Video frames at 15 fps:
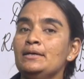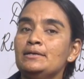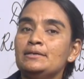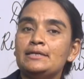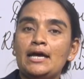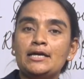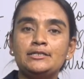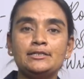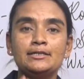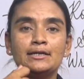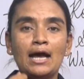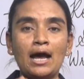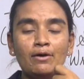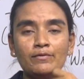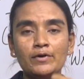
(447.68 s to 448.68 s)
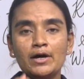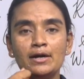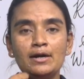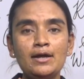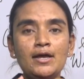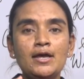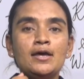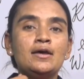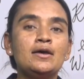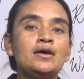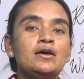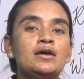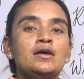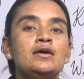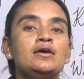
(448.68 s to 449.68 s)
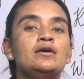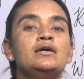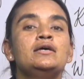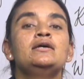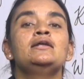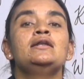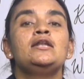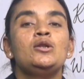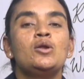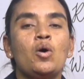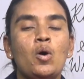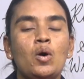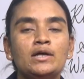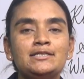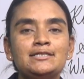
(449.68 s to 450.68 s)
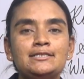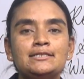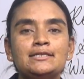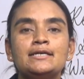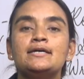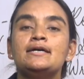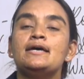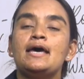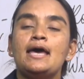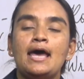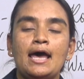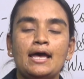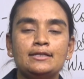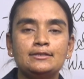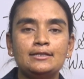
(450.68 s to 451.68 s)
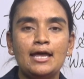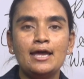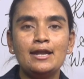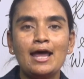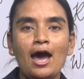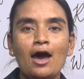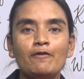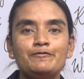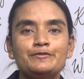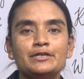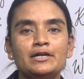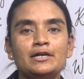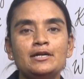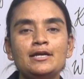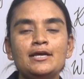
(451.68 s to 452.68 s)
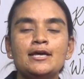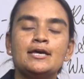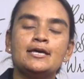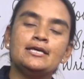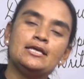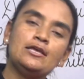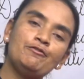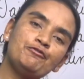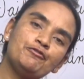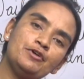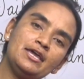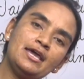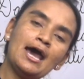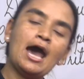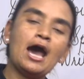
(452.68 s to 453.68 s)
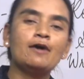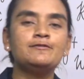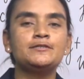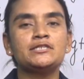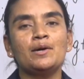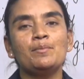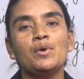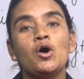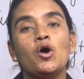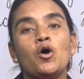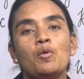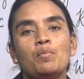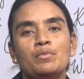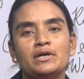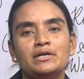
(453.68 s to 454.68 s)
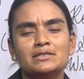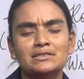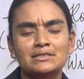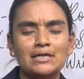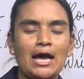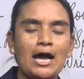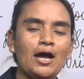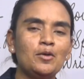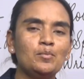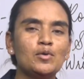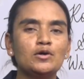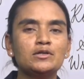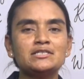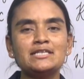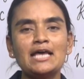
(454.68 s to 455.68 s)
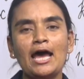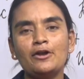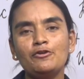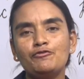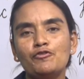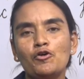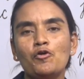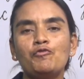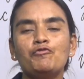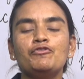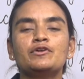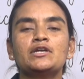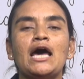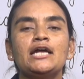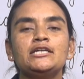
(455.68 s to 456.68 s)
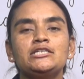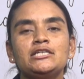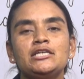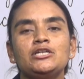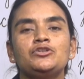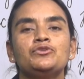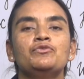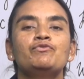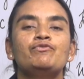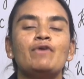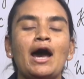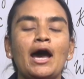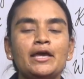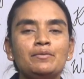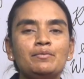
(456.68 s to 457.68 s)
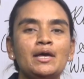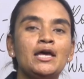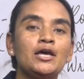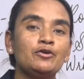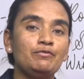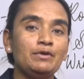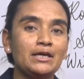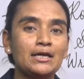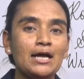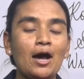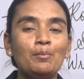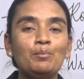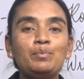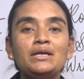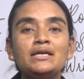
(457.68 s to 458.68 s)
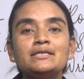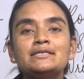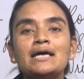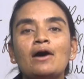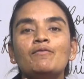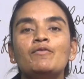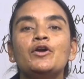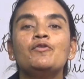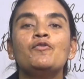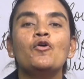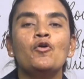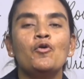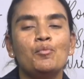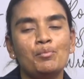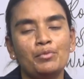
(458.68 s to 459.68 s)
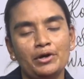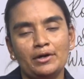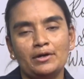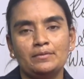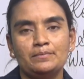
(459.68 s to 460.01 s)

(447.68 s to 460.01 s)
getting our lunch, and then after if we have some homeworks almost at 4:30 to 5 we complete our homework.